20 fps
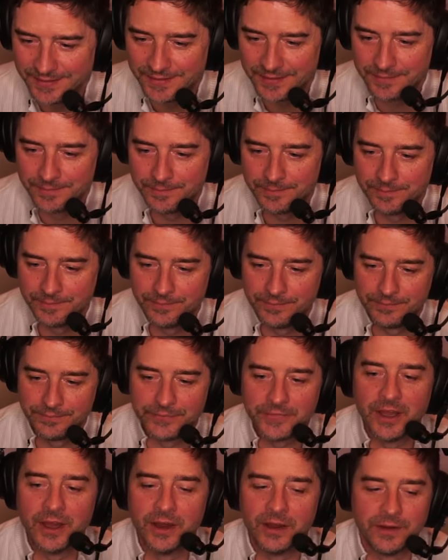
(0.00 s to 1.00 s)
you know what you're doing.
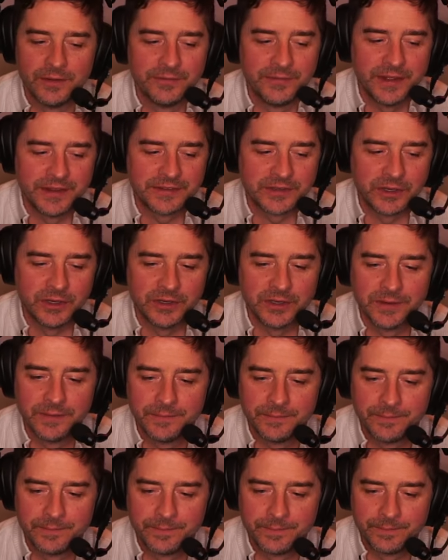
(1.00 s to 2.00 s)
Oh, that's good.
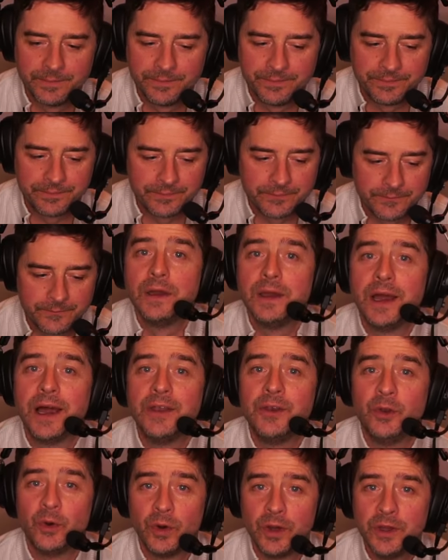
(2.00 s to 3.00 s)
I
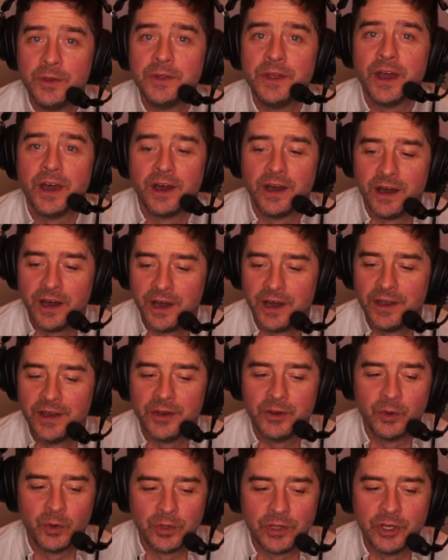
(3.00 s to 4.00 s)
know who you are, and I
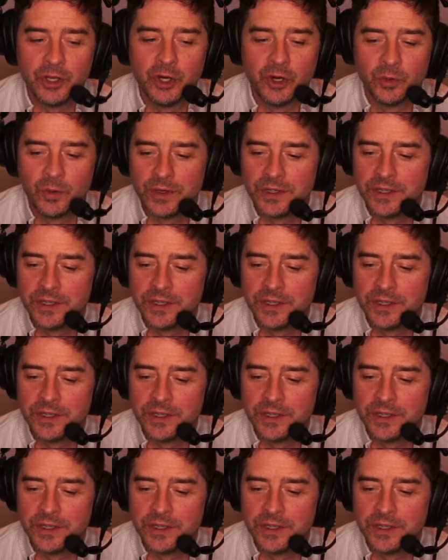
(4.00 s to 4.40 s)
know you know what